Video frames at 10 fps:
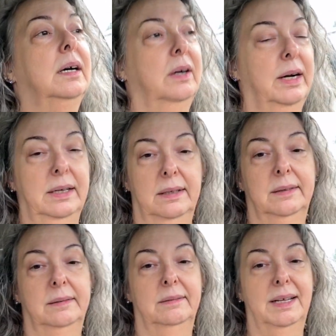All right,
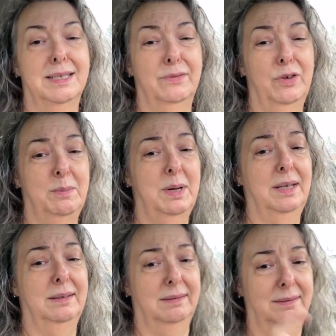that's it for the minute.
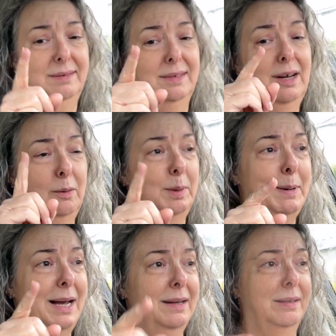I'll be
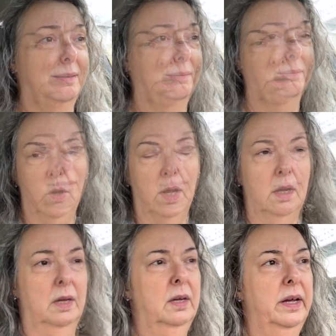back. Okay,
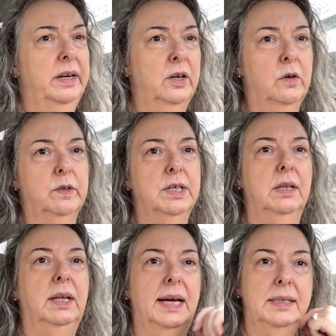headed over to
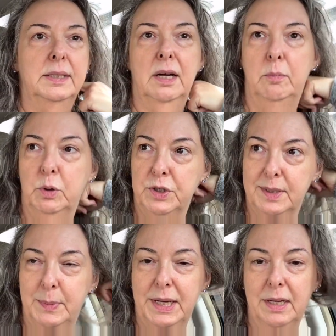the last stop, which is
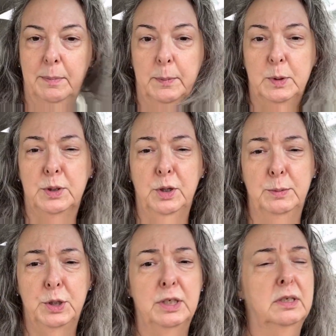picking up a
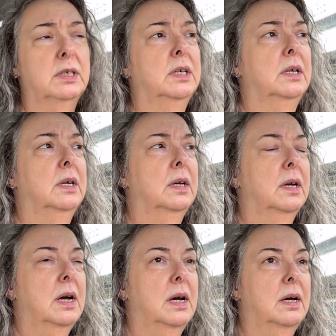prescription.
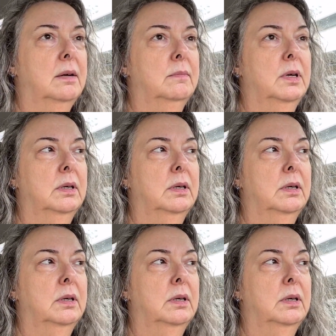Um,